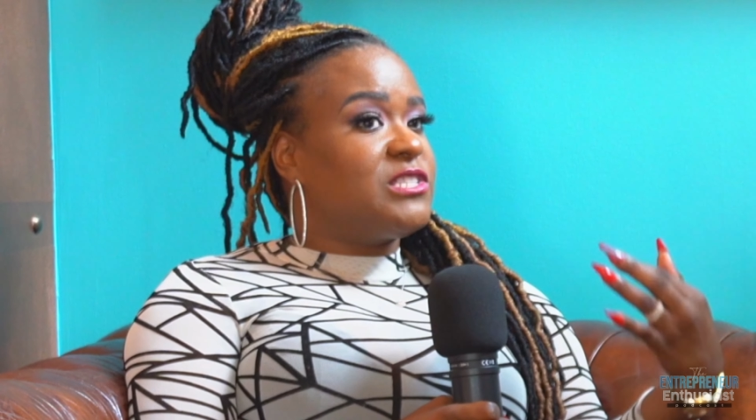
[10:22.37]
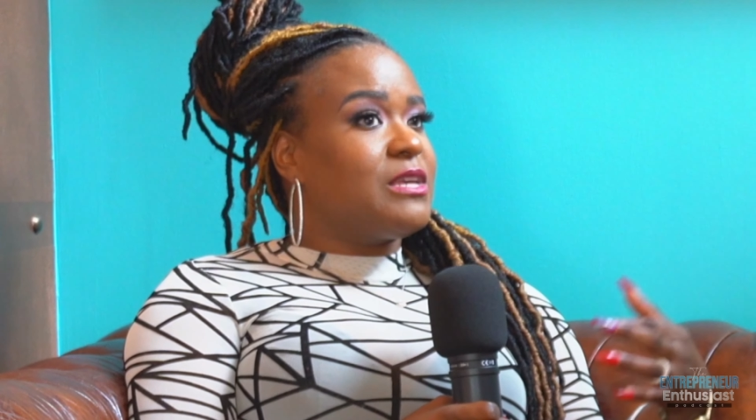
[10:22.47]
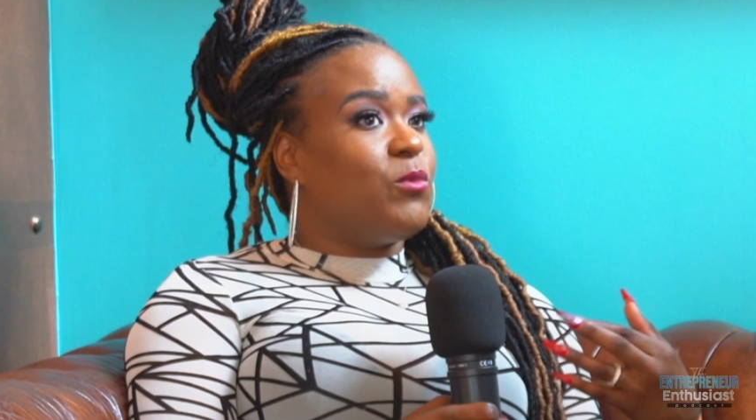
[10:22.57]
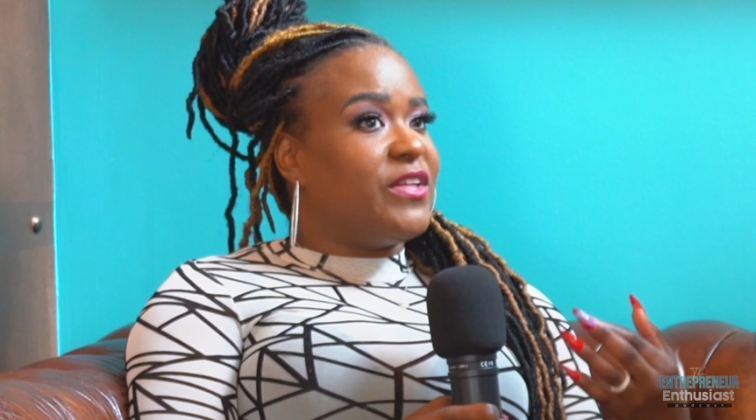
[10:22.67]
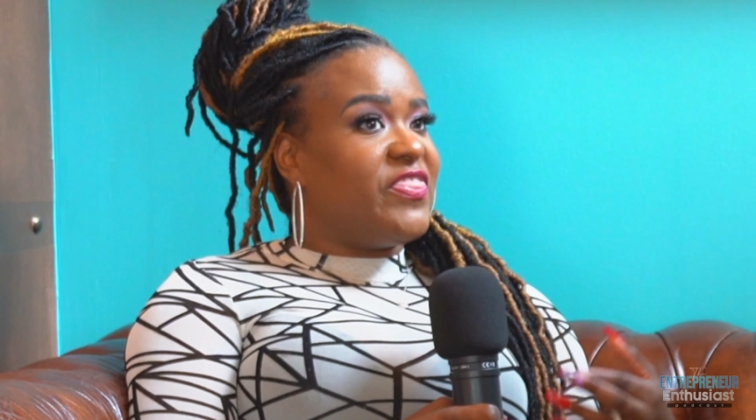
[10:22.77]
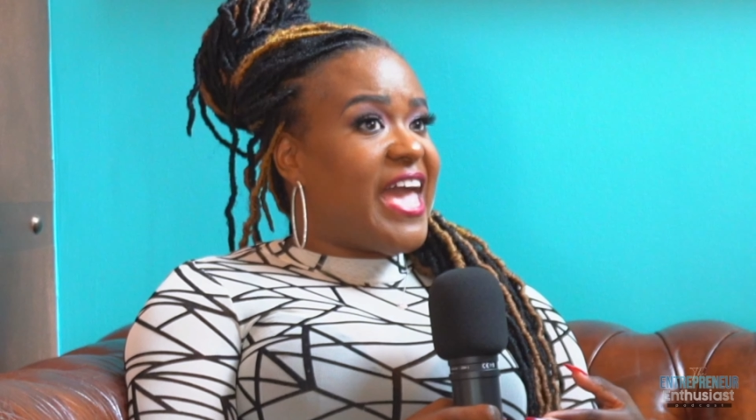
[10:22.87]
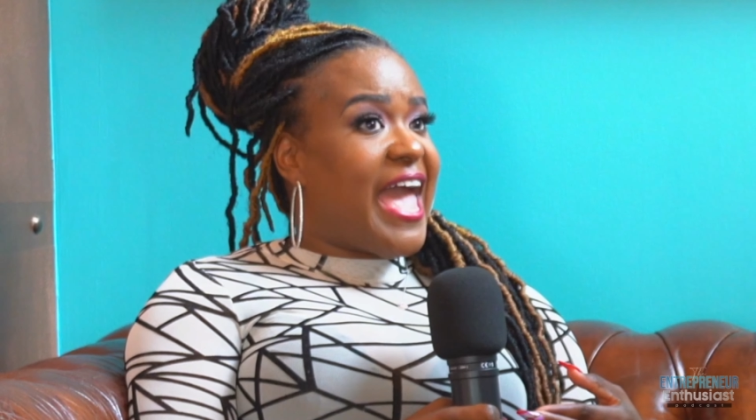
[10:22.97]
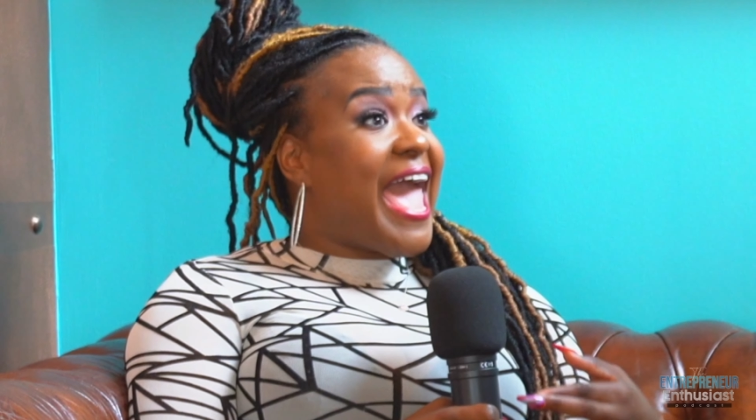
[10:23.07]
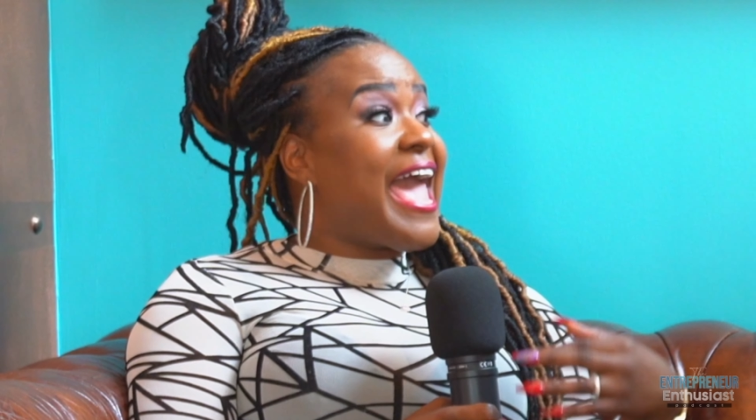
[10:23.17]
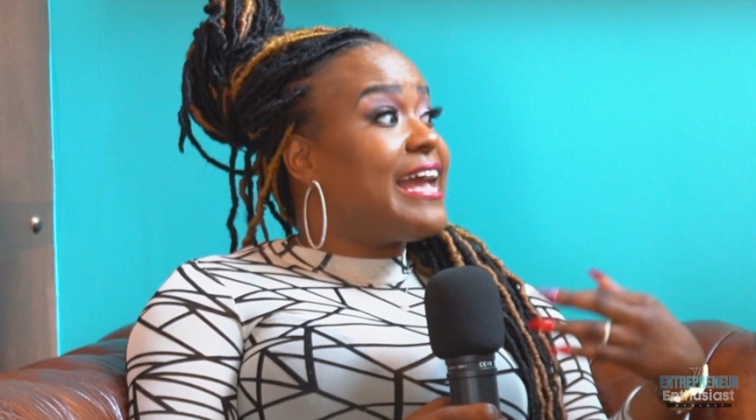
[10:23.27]
someone
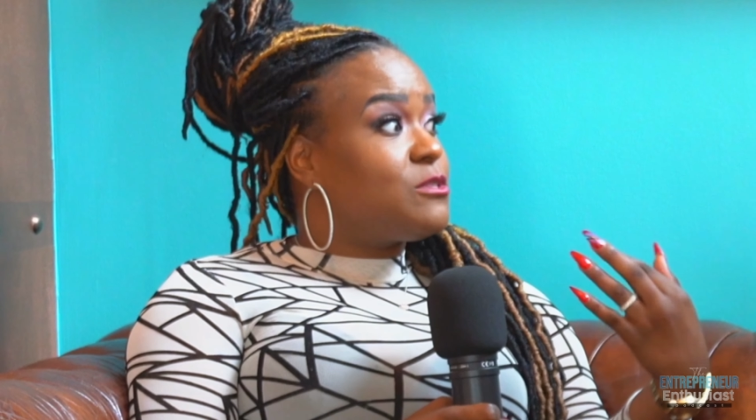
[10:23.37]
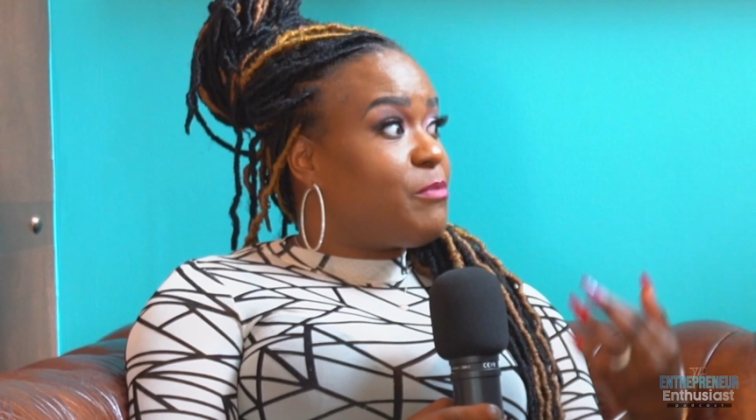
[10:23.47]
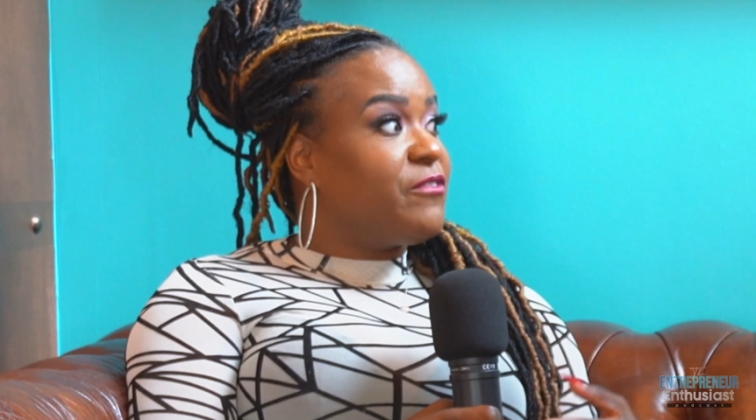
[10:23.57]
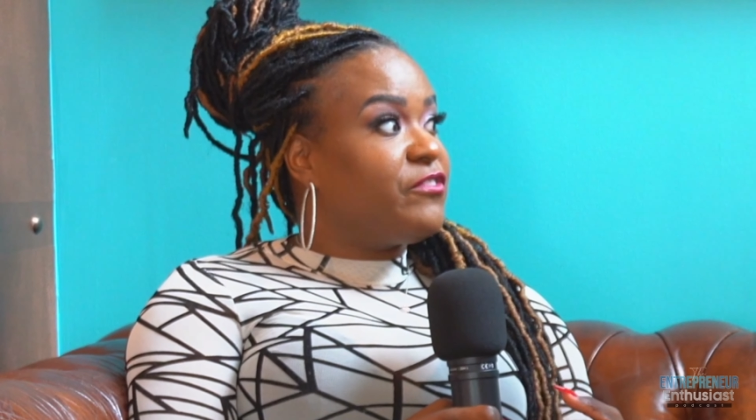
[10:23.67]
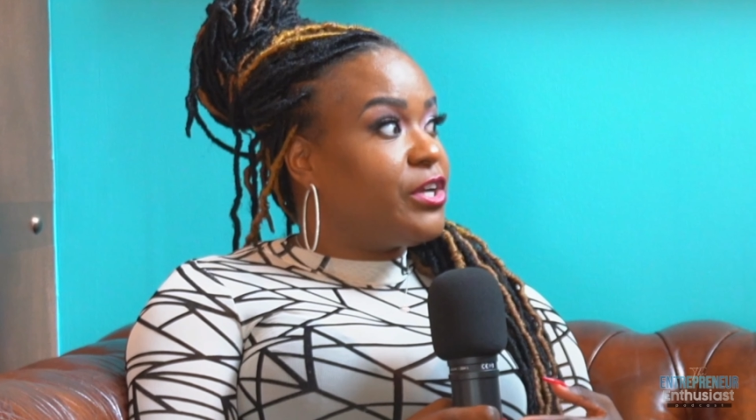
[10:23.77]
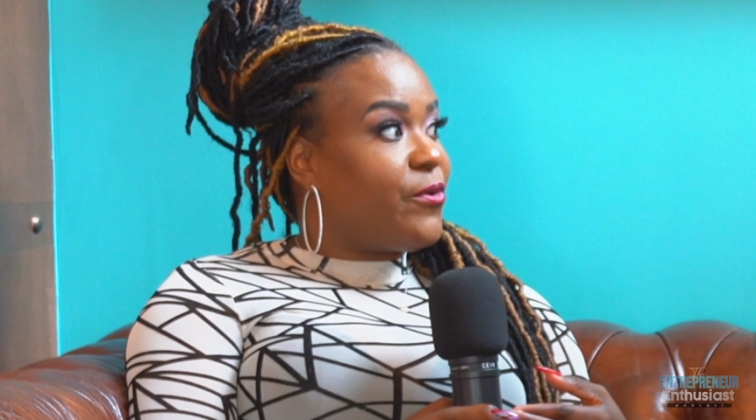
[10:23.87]
that has perfect